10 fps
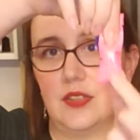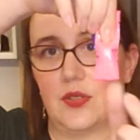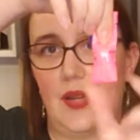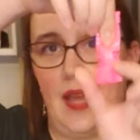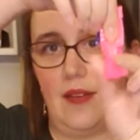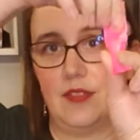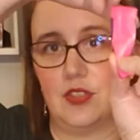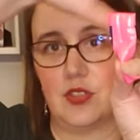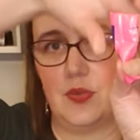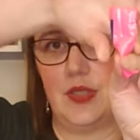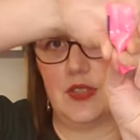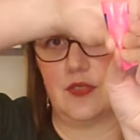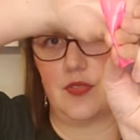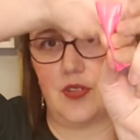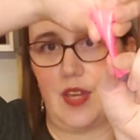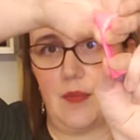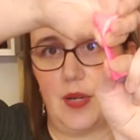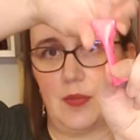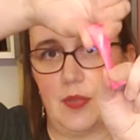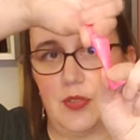so I have to squeeze it for that
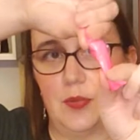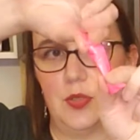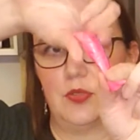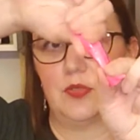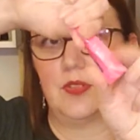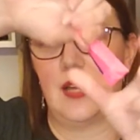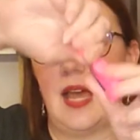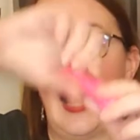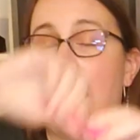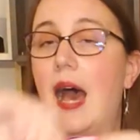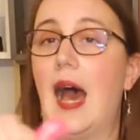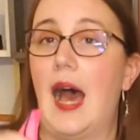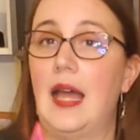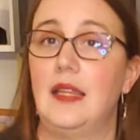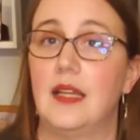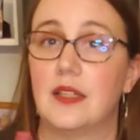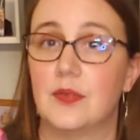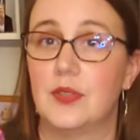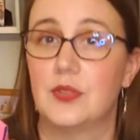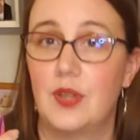marble to move. I like the
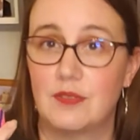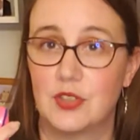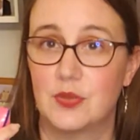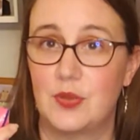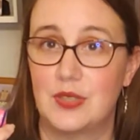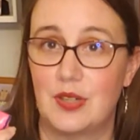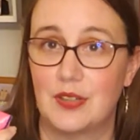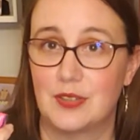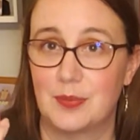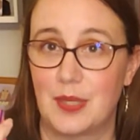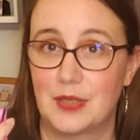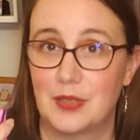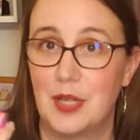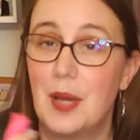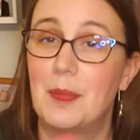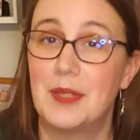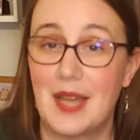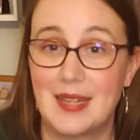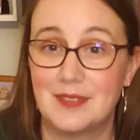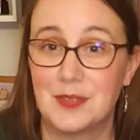ones who have to squeeze harder better, but
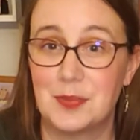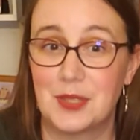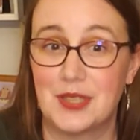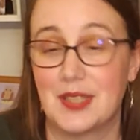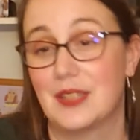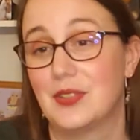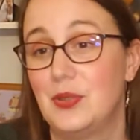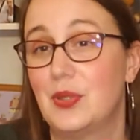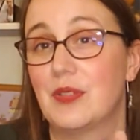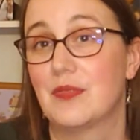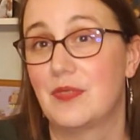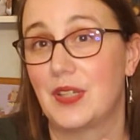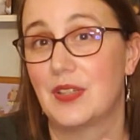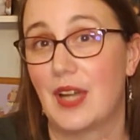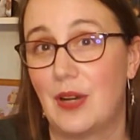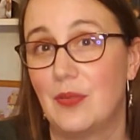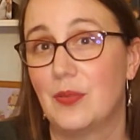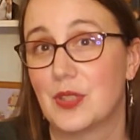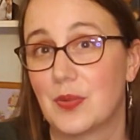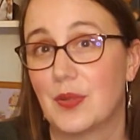not everybody does. You can figure out
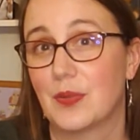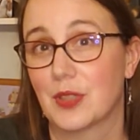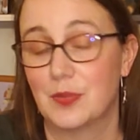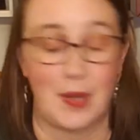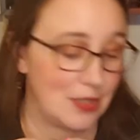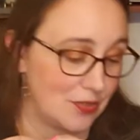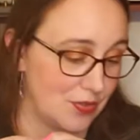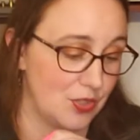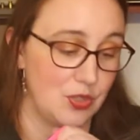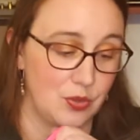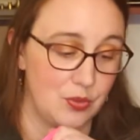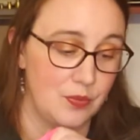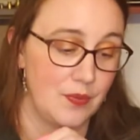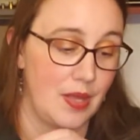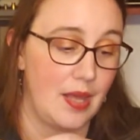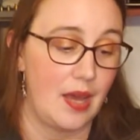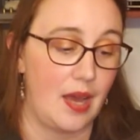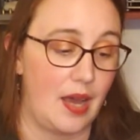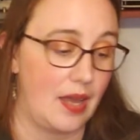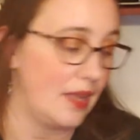which one works best for you.
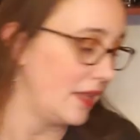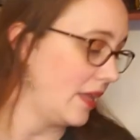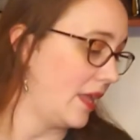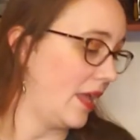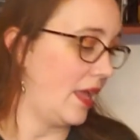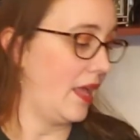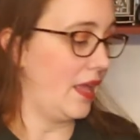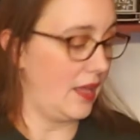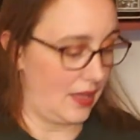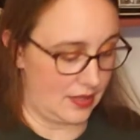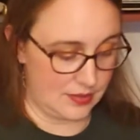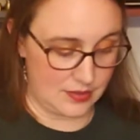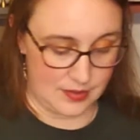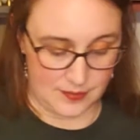And